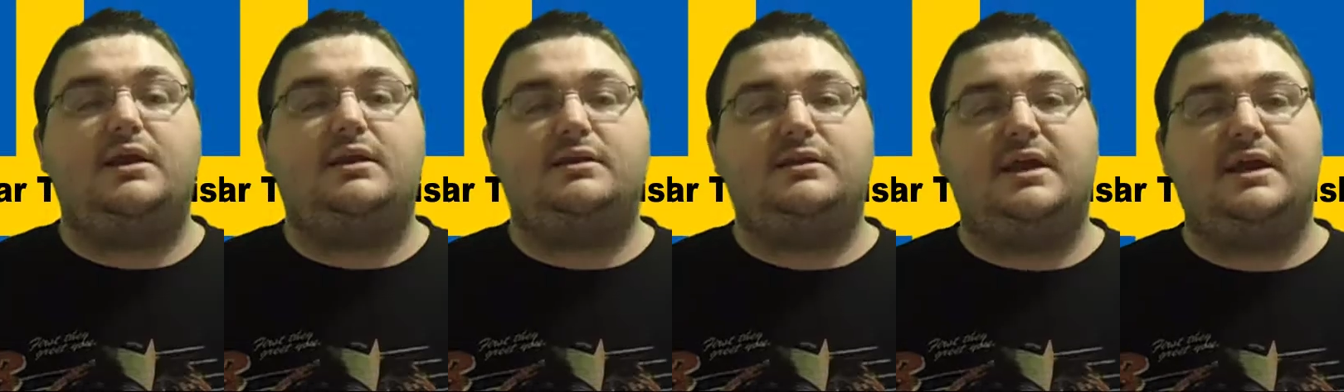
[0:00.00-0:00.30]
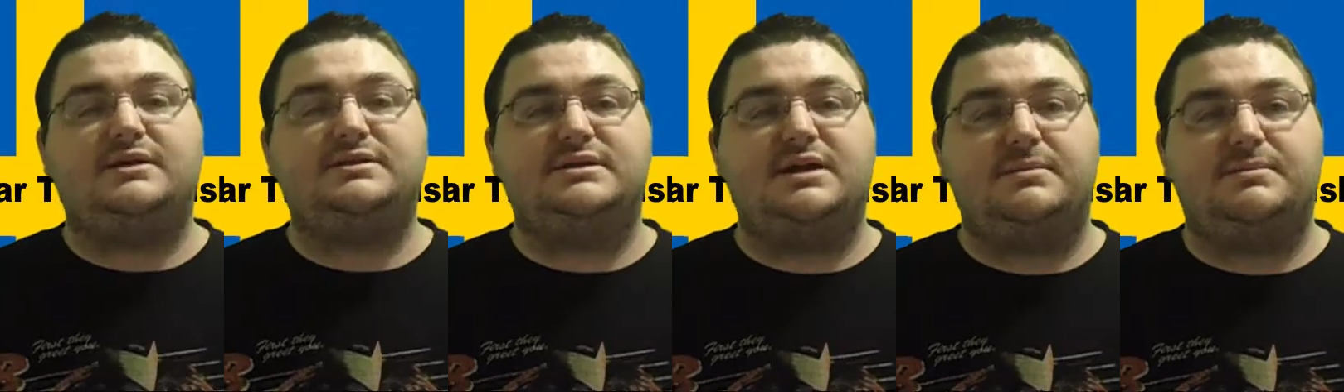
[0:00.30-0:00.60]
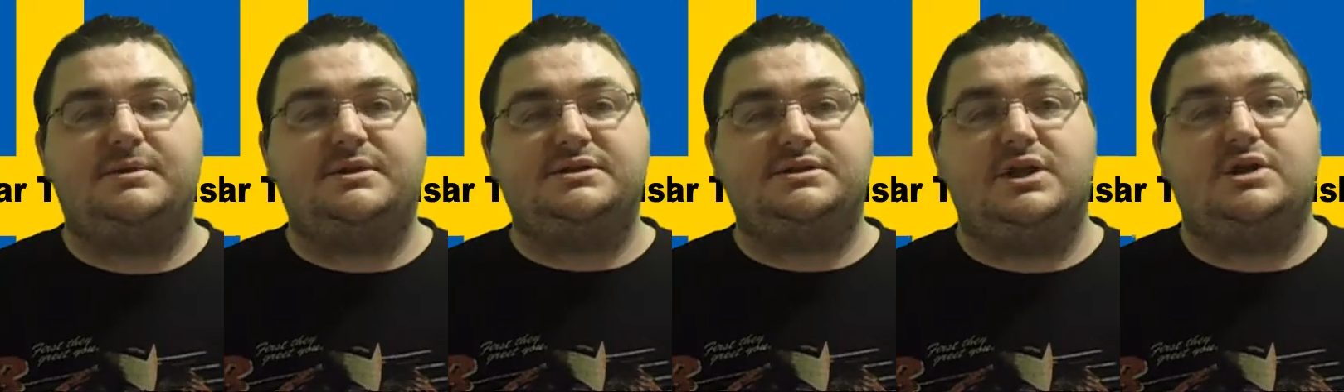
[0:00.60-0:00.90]
Next
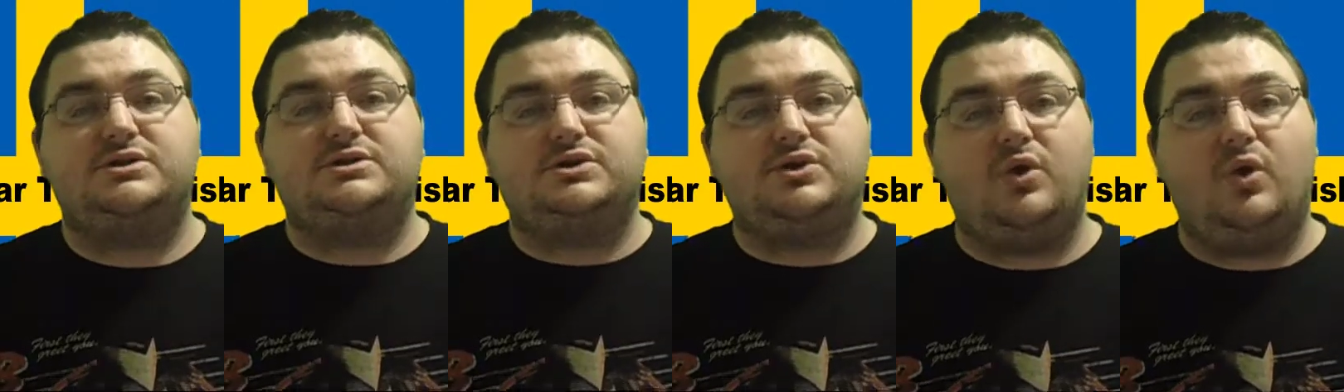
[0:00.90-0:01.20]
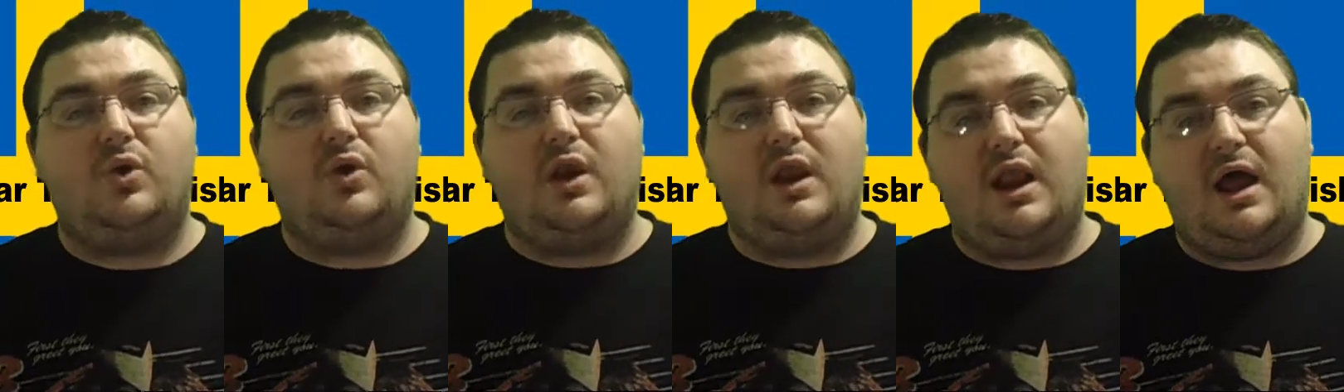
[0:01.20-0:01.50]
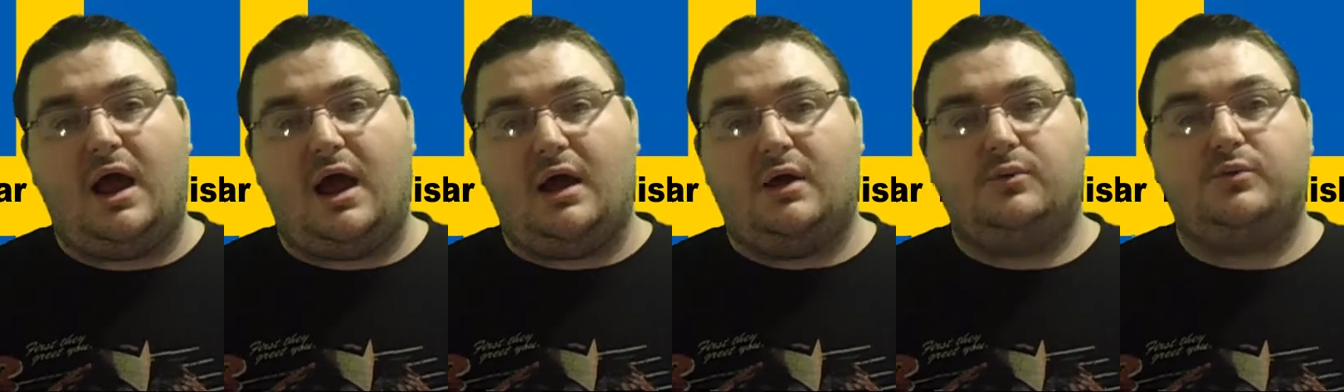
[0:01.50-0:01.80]
up is
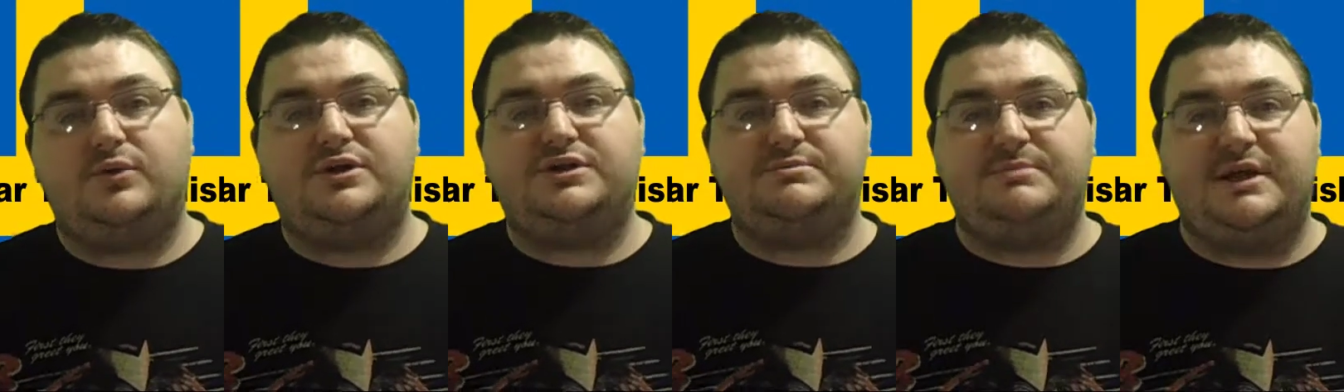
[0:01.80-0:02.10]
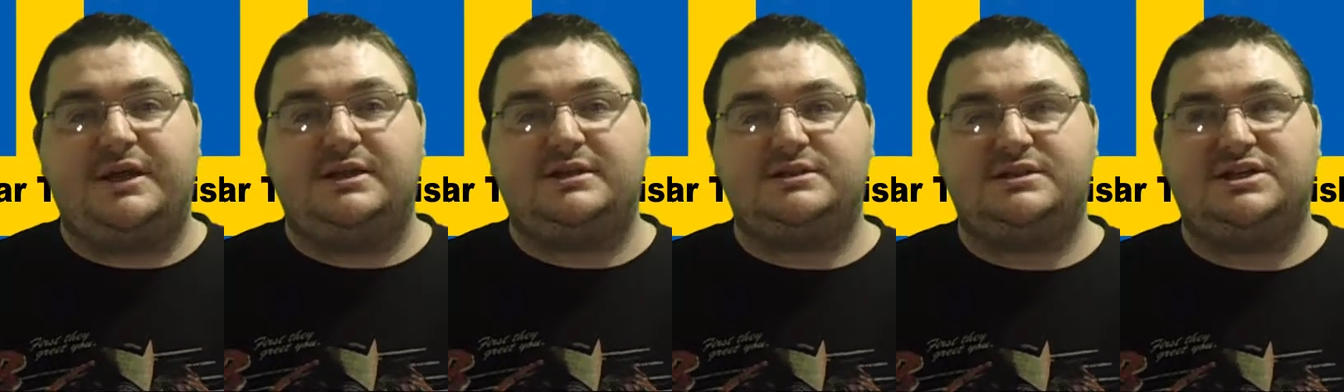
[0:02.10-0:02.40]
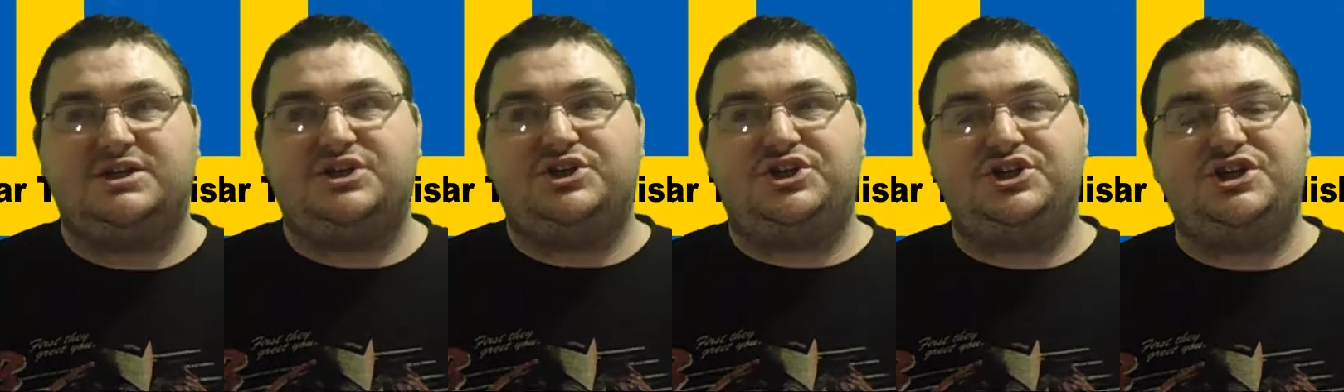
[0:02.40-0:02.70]
skola, which means
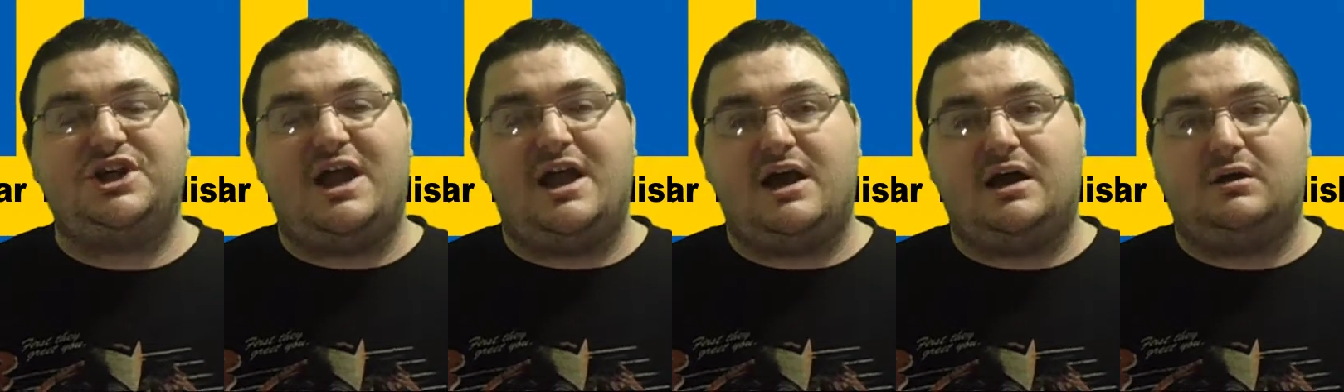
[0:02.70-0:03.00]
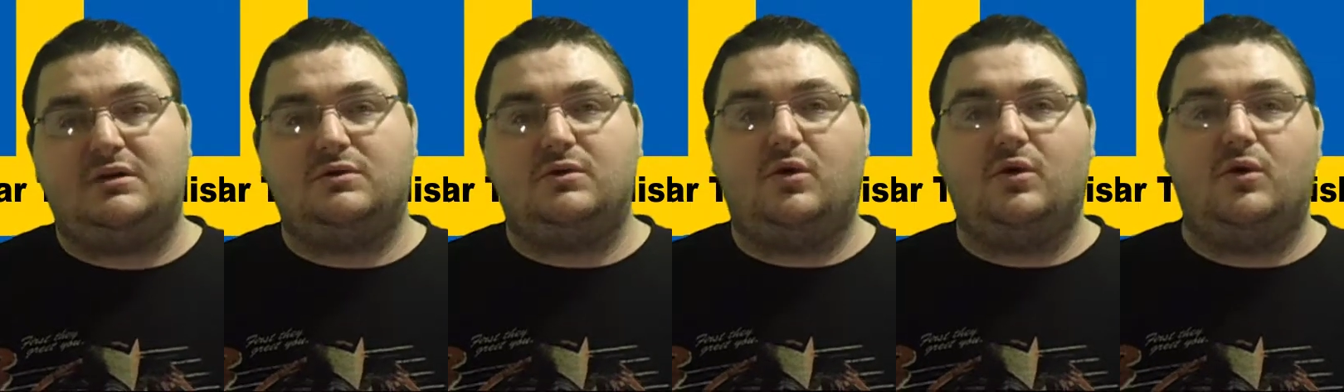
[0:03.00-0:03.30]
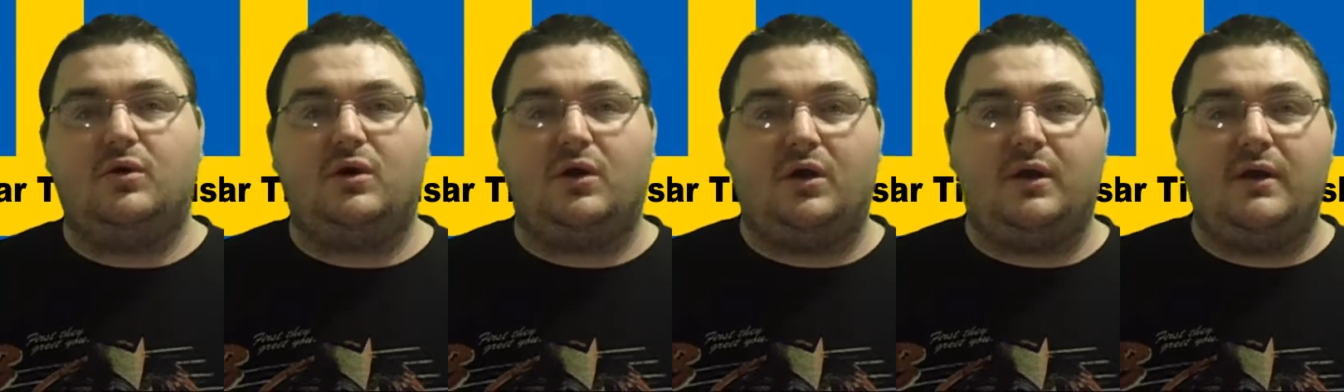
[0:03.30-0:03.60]
shall,
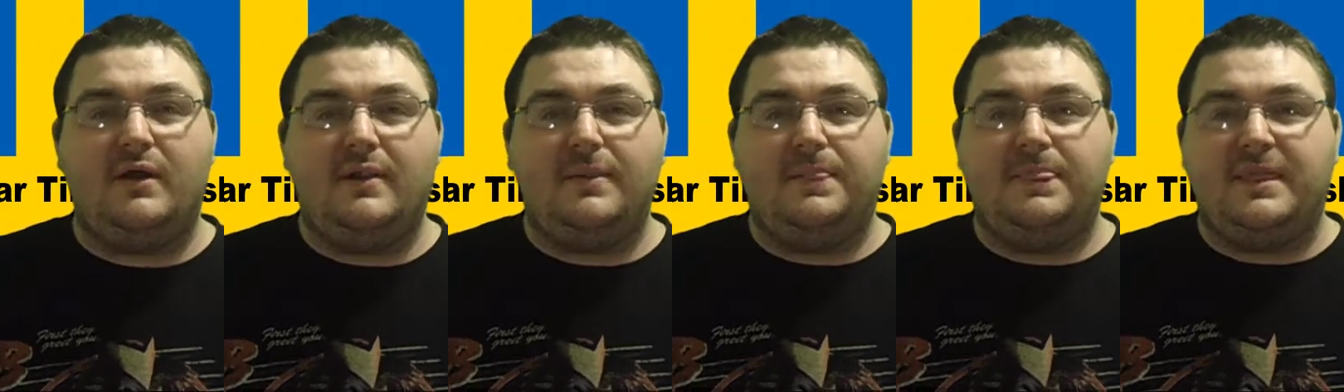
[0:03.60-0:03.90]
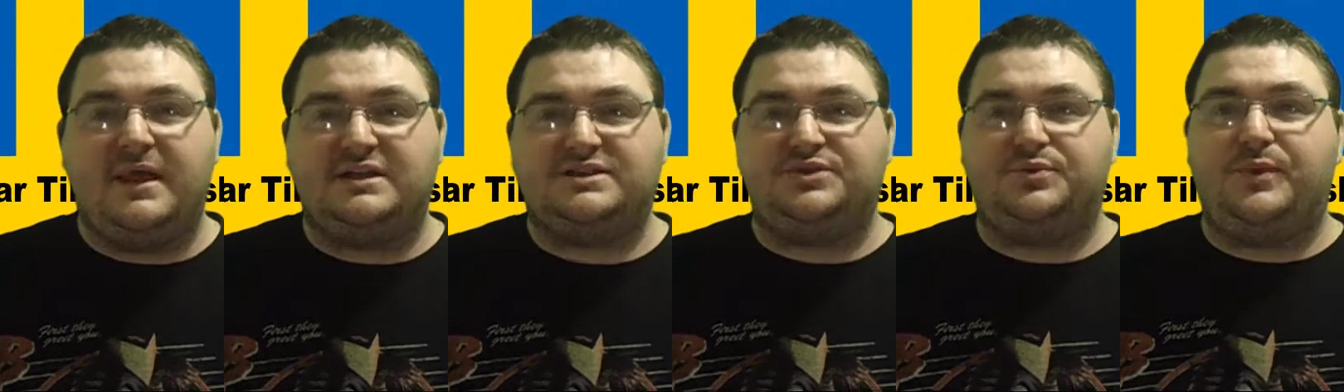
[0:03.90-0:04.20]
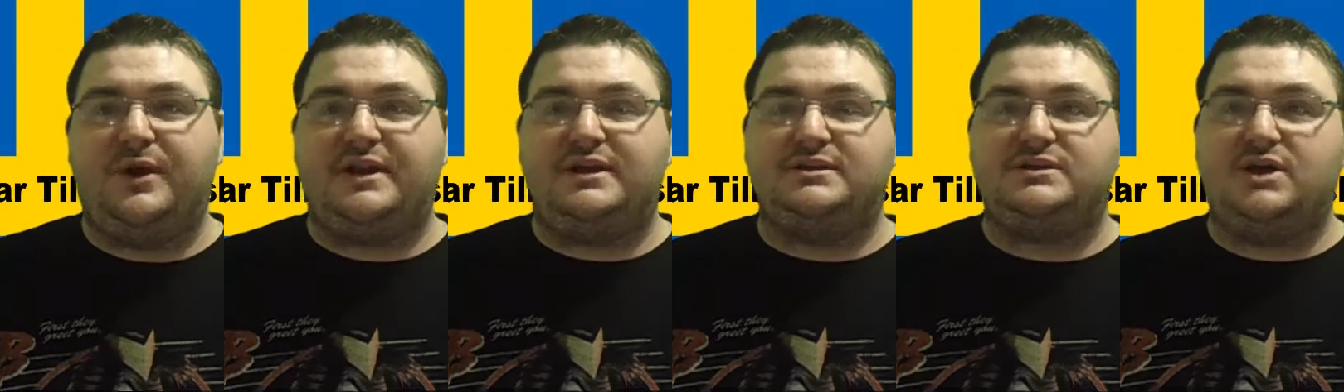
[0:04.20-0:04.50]
or it's a
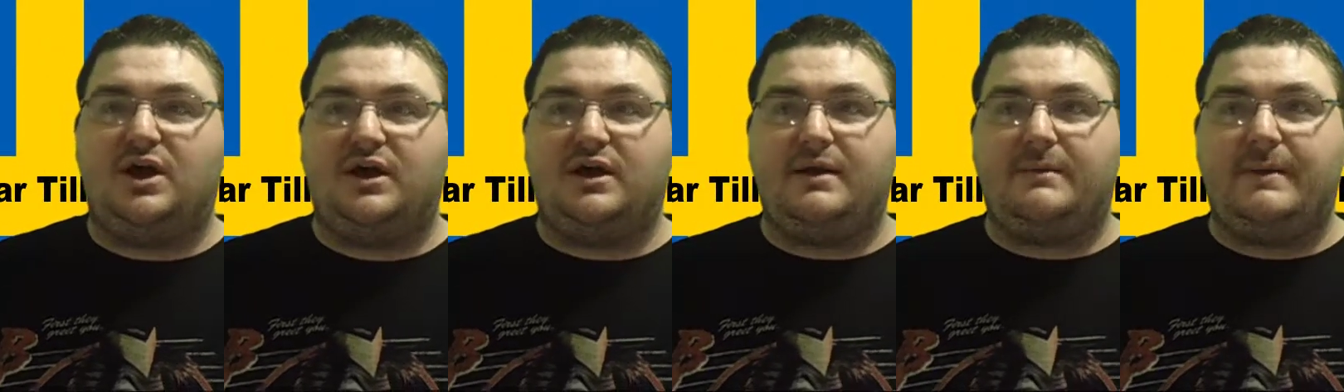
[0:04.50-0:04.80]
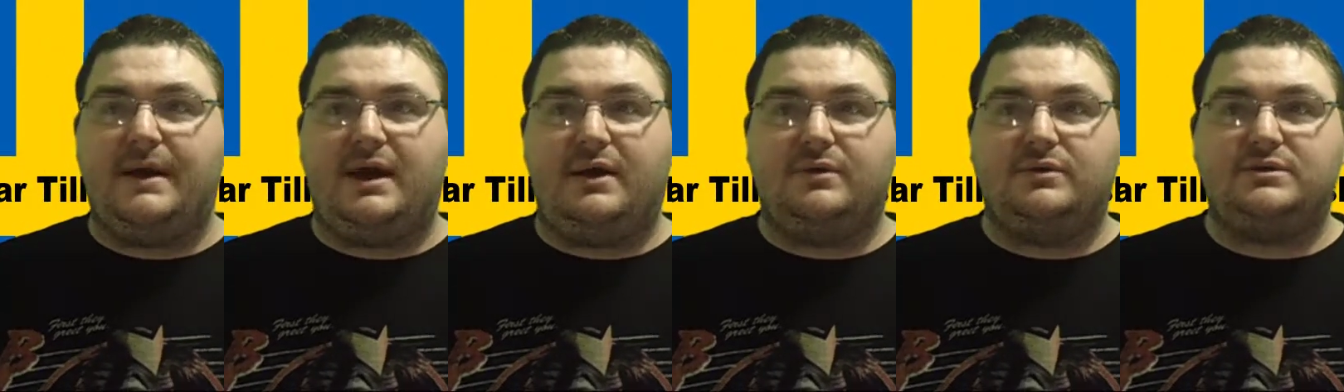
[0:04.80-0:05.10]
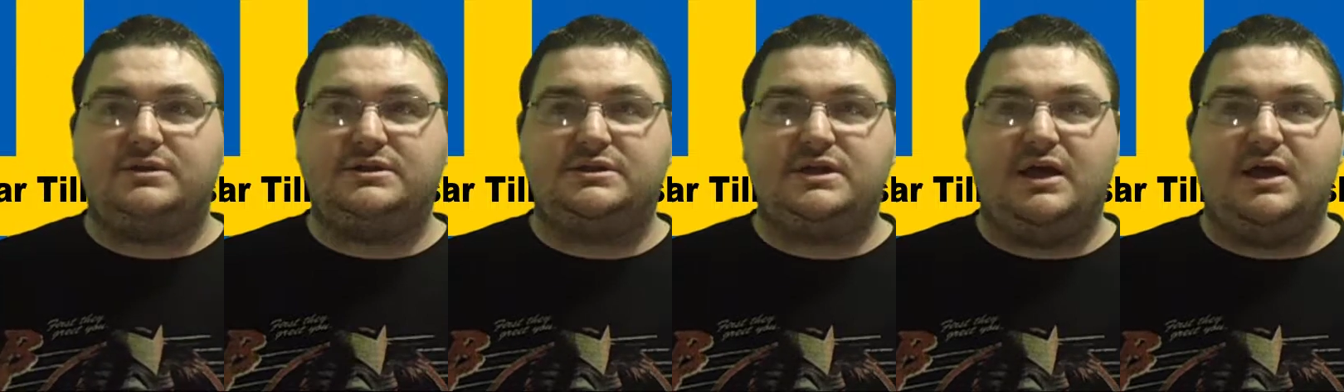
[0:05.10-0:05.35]
way to talk about